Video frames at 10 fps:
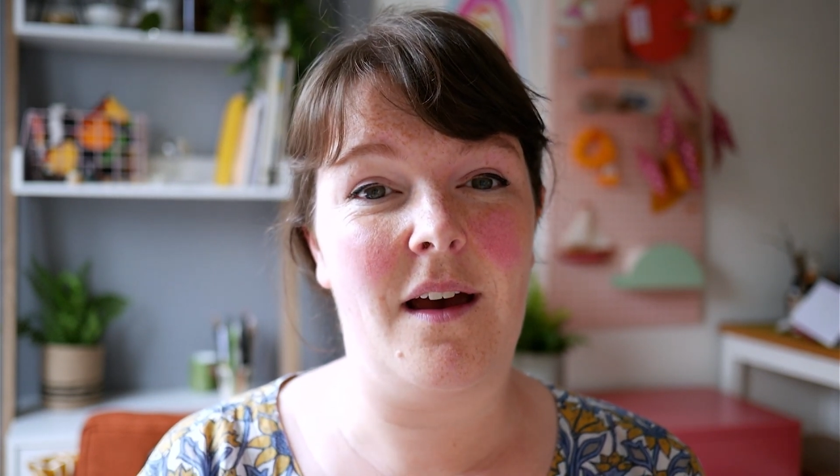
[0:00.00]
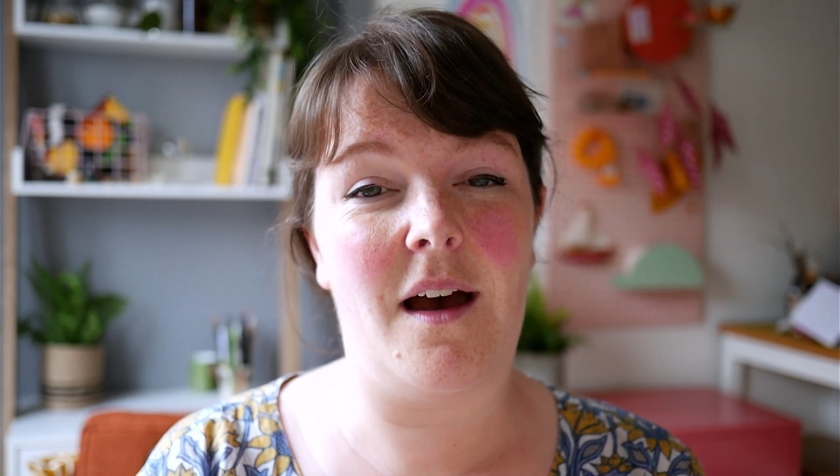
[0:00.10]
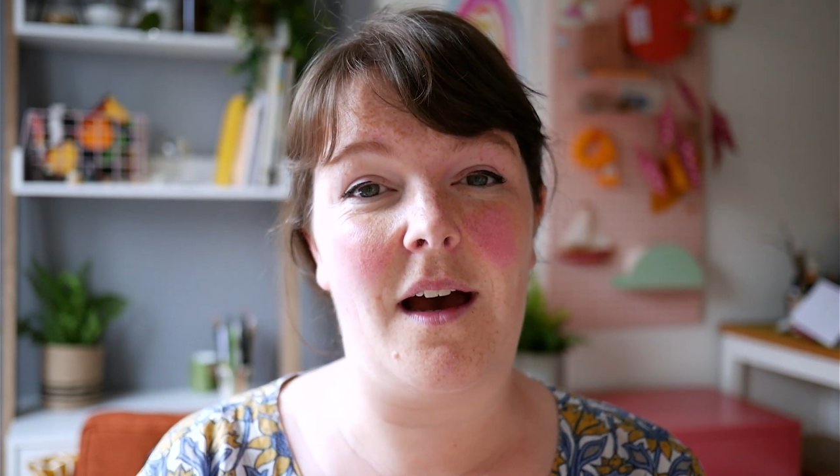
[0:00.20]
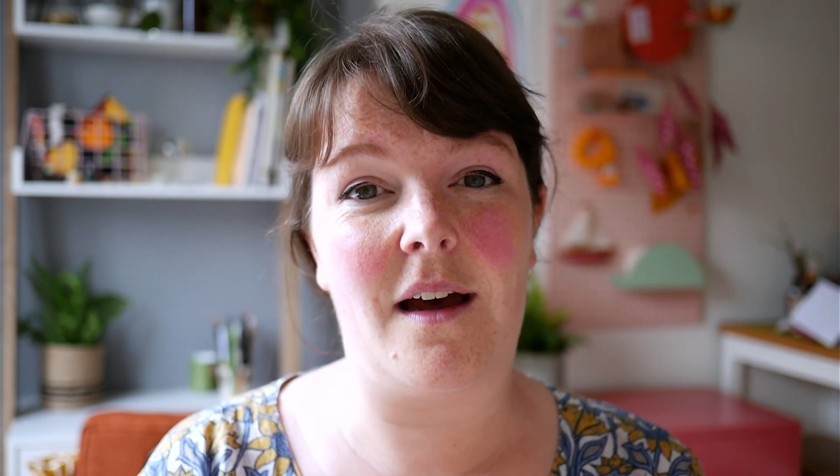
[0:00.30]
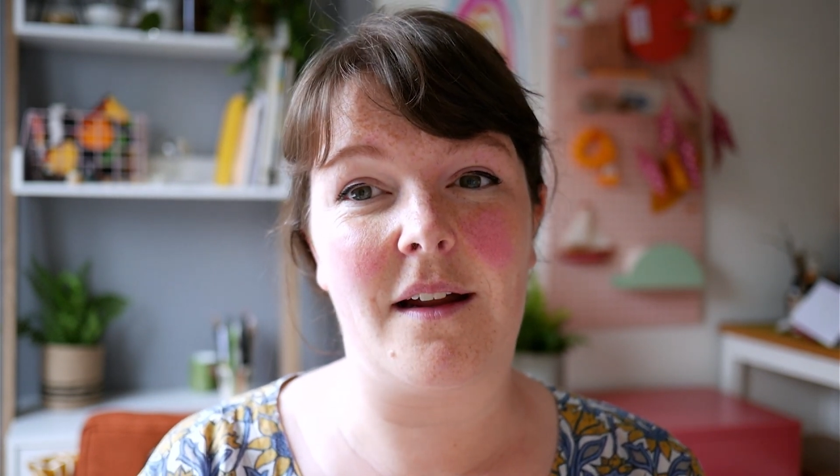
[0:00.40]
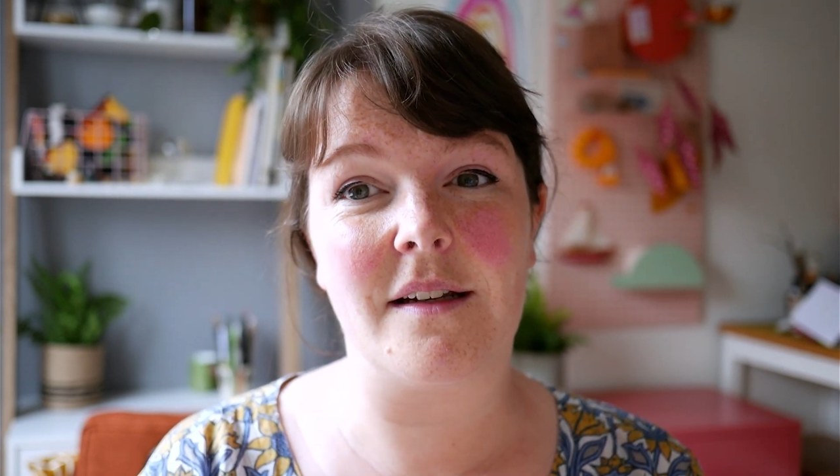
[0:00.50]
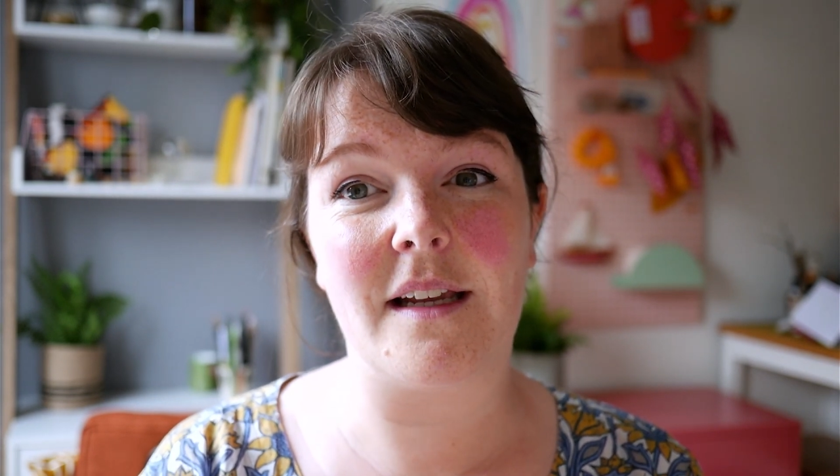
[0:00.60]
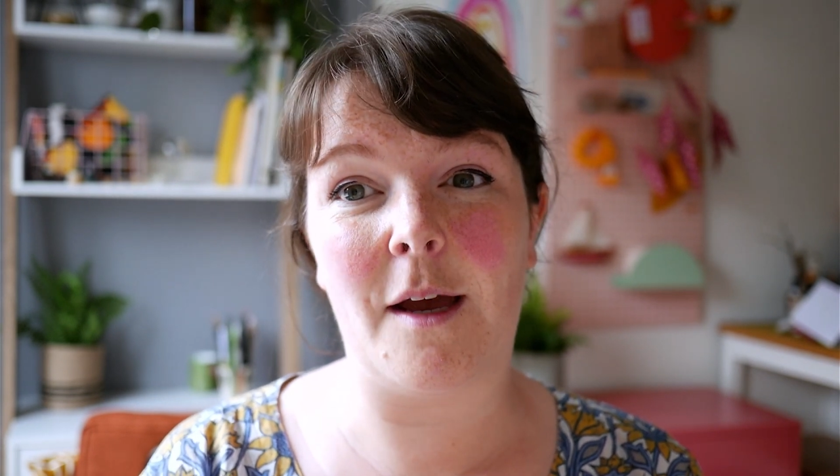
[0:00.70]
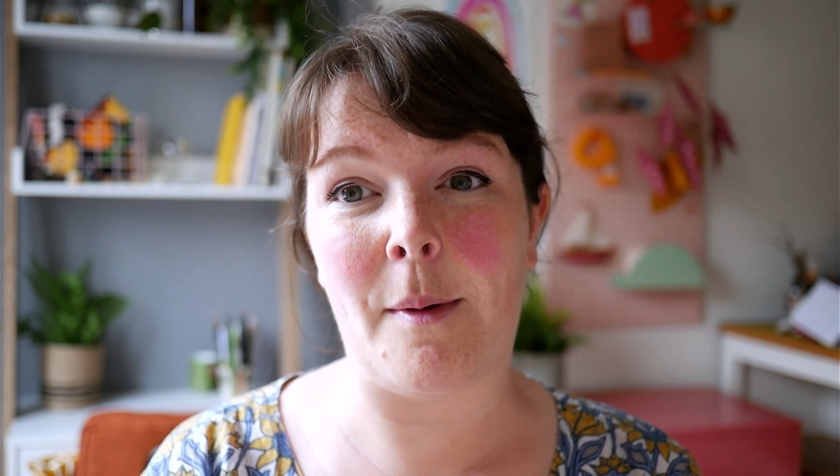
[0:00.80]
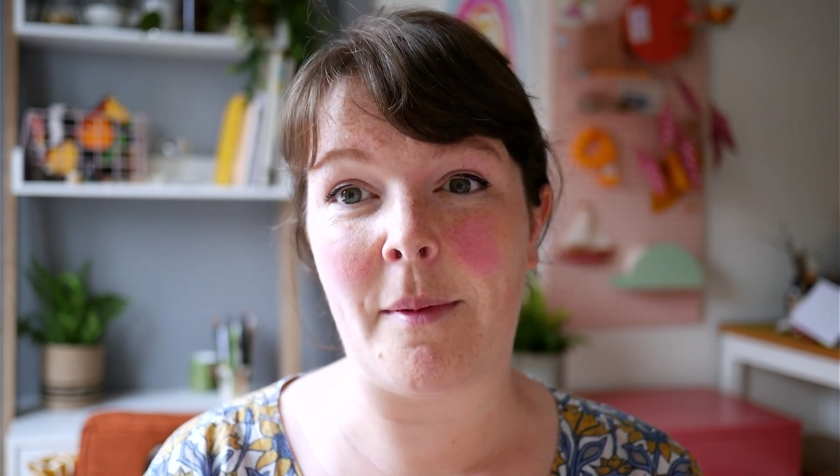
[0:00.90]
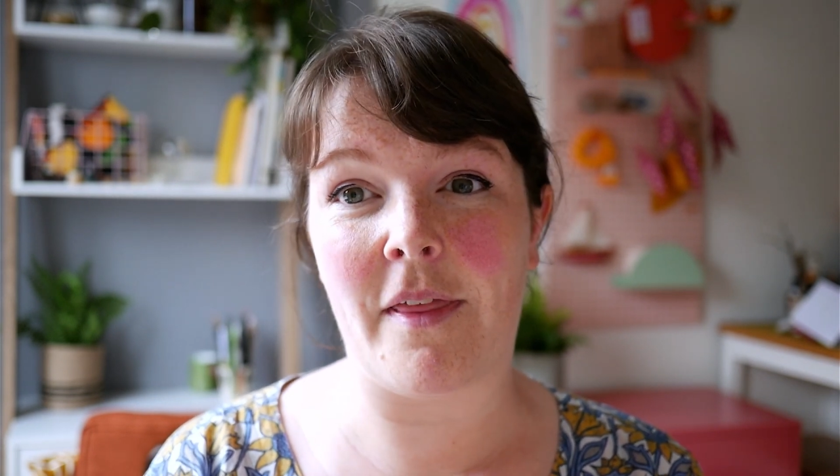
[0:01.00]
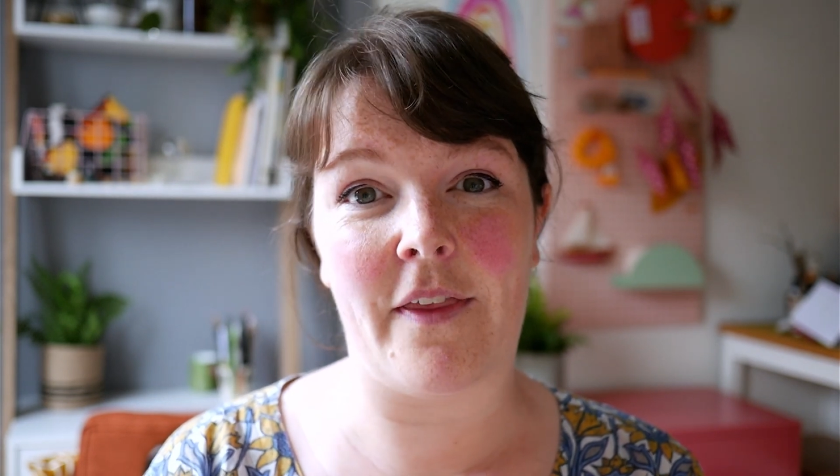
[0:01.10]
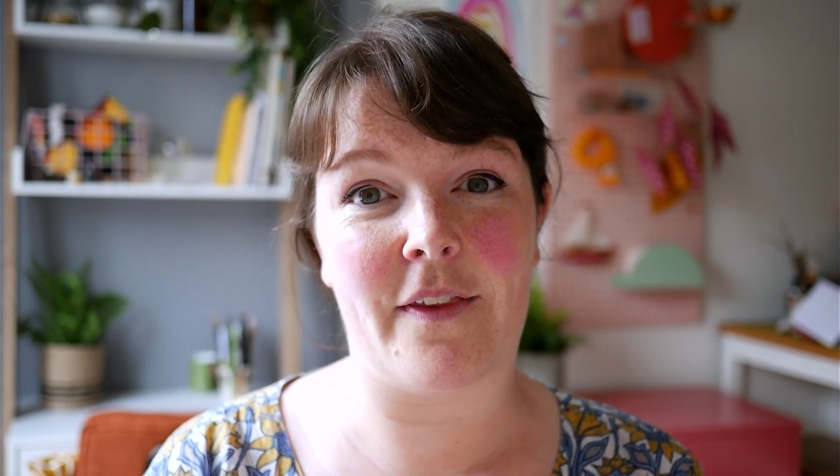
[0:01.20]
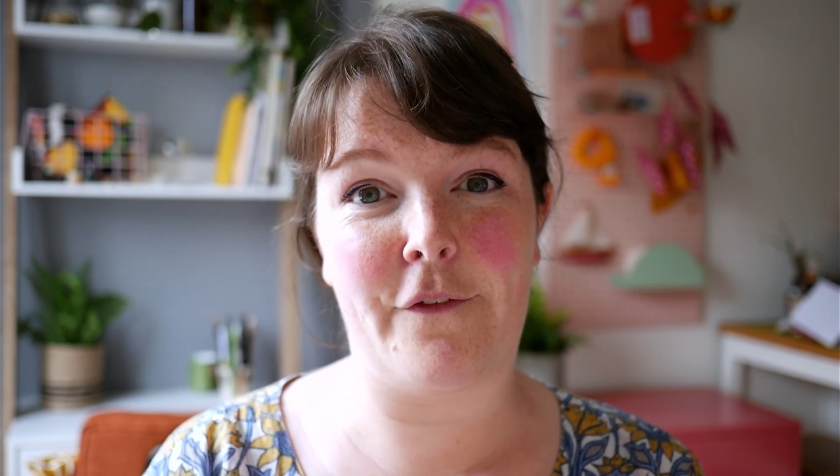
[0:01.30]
And yeah, it might be that there's a